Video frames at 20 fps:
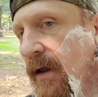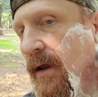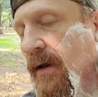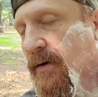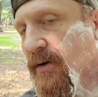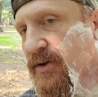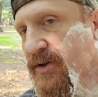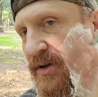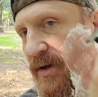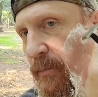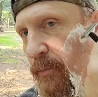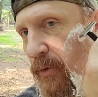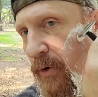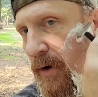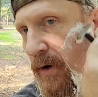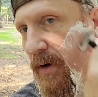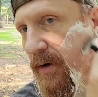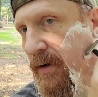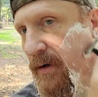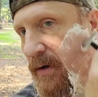And
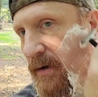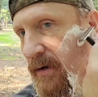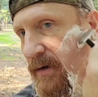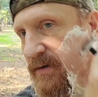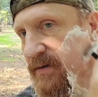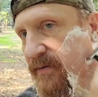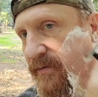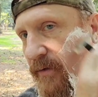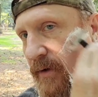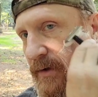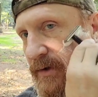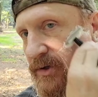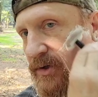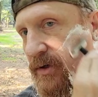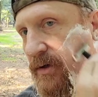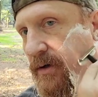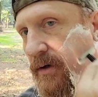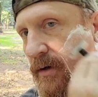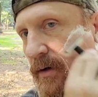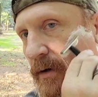Chypre is
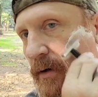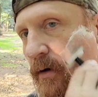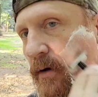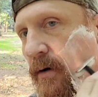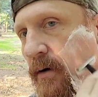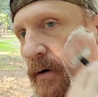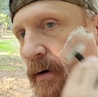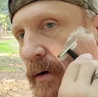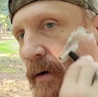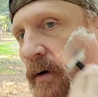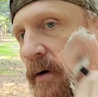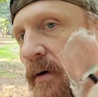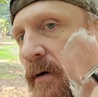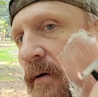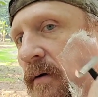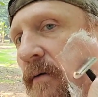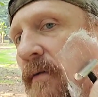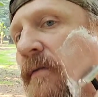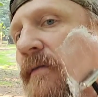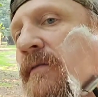French
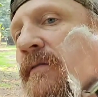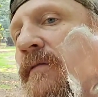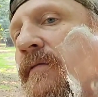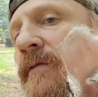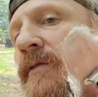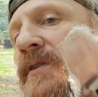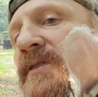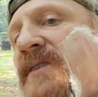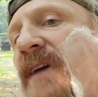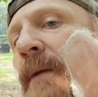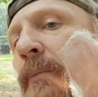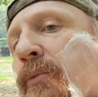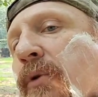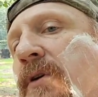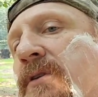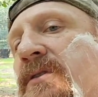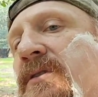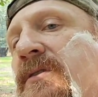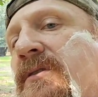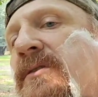for
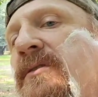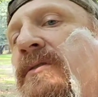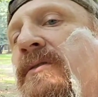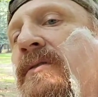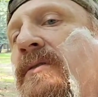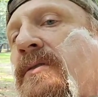Cyprus.